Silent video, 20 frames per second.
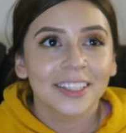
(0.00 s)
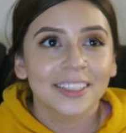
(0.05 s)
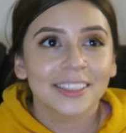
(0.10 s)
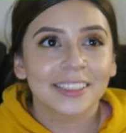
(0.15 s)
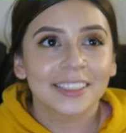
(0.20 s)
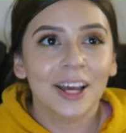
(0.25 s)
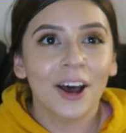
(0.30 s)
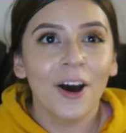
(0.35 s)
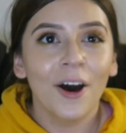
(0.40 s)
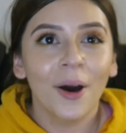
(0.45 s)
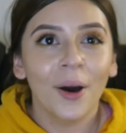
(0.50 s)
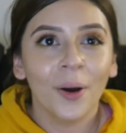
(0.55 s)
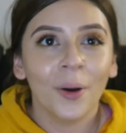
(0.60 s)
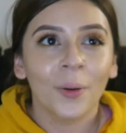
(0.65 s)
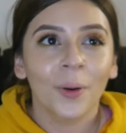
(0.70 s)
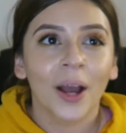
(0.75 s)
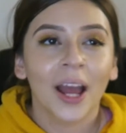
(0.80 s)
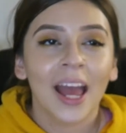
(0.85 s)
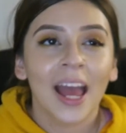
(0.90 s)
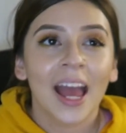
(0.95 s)

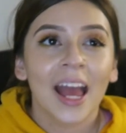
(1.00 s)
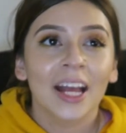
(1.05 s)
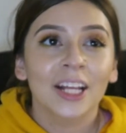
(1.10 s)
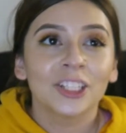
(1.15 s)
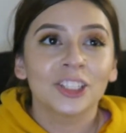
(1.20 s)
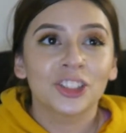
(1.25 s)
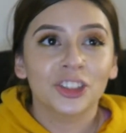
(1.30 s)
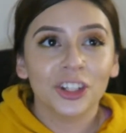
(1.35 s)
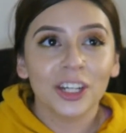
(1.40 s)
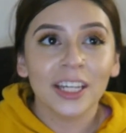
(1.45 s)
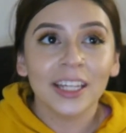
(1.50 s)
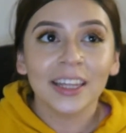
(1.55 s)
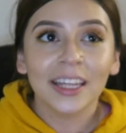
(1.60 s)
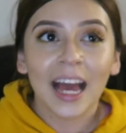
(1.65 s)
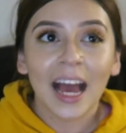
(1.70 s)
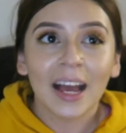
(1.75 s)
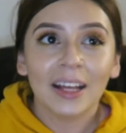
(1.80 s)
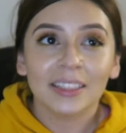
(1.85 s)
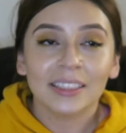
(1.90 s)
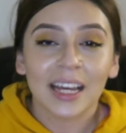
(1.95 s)
So during
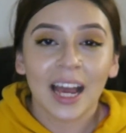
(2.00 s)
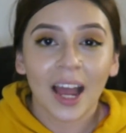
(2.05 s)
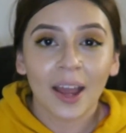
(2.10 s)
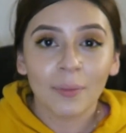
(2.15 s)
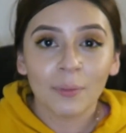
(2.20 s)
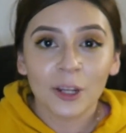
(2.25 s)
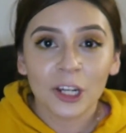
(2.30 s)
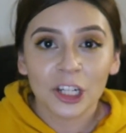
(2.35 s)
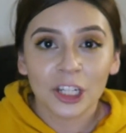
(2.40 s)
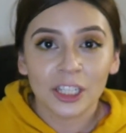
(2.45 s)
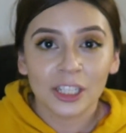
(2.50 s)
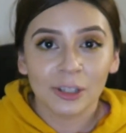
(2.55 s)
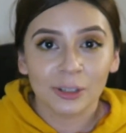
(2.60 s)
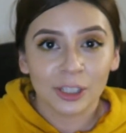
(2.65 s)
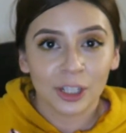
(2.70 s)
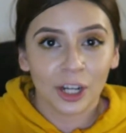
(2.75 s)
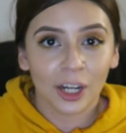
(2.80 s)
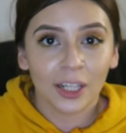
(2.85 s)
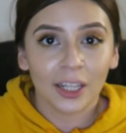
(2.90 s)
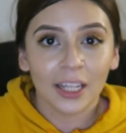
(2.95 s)
that time period,
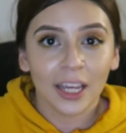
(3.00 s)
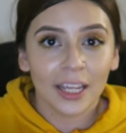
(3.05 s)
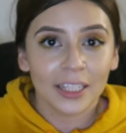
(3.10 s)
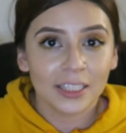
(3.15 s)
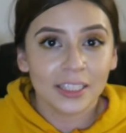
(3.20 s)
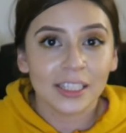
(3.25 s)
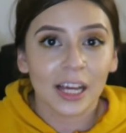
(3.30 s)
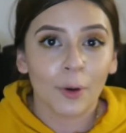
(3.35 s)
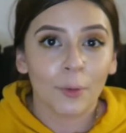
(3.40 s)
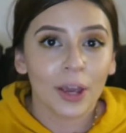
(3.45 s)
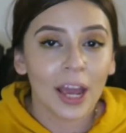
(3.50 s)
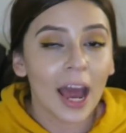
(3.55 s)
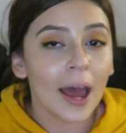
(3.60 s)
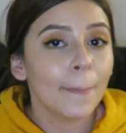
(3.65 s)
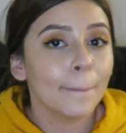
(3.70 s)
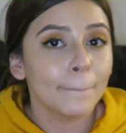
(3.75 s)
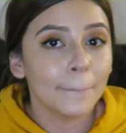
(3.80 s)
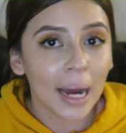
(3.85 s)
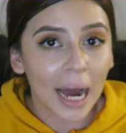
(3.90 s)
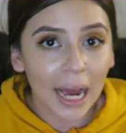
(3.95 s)
those early ages that we
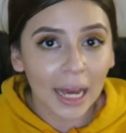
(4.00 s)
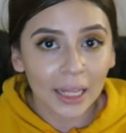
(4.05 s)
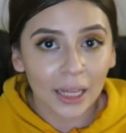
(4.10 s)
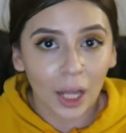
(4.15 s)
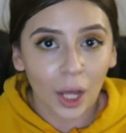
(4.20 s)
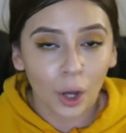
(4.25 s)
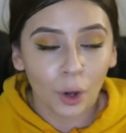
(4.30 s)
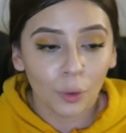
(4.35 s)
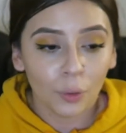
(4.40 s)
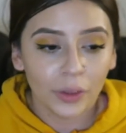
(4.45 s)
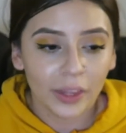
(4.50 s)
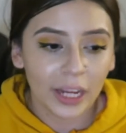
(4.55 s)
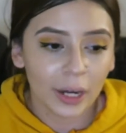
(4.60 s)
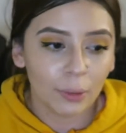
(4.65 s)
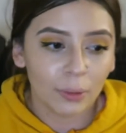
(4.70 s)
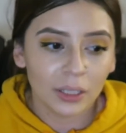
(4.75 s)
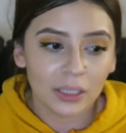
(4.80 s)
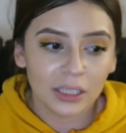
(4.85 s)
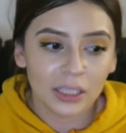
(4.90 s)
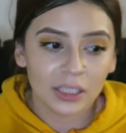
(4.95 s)
had Milo,
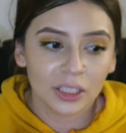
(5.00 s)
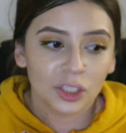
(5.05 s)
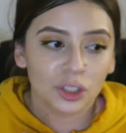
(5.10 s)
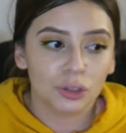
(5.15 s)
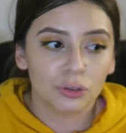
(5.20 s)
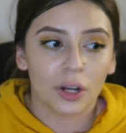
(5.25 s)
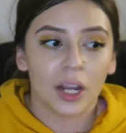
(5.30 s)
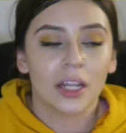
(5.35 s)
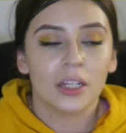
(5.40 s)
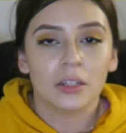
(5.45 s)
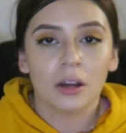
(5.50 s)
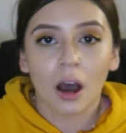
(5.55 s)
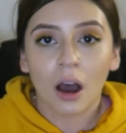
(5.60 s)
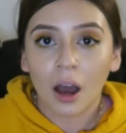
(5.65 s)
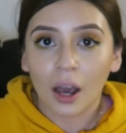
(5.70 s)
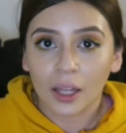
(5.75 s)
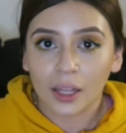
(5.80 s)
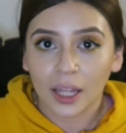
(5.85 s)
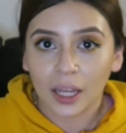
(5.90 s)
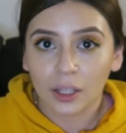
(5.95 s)
there was this stray
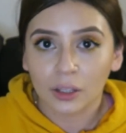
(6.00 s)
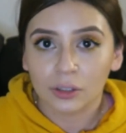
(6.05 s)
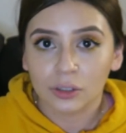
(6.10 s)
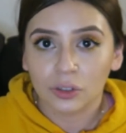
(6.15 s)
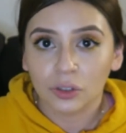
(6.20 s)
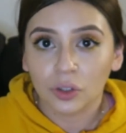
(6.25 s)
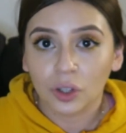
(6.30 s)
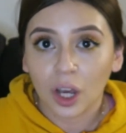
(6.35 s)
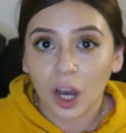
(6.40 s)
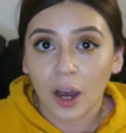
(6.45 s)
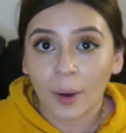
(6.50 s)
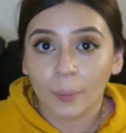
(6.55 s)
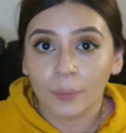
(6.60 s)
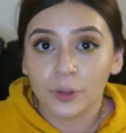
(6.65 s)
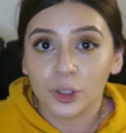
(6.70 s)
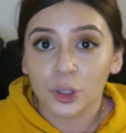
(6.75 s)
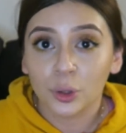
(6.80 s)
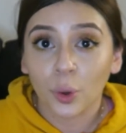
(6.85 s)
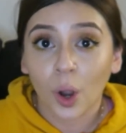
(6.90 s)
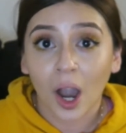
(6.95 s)
dog that used to
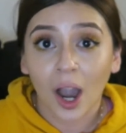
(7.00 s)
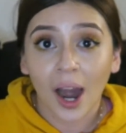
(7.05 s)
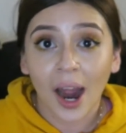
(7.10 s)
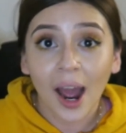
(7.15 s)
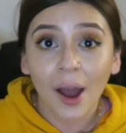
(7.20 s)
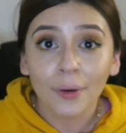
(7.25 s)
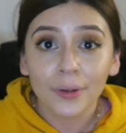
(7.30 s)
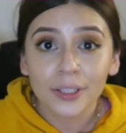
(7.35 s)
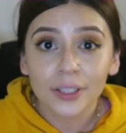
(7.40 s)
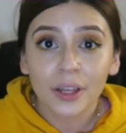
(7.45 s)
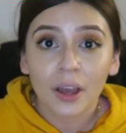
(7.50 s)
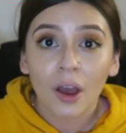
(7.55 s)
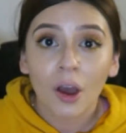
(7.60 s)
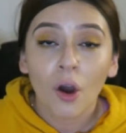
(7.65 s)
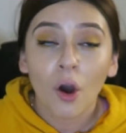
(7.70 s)
come to our house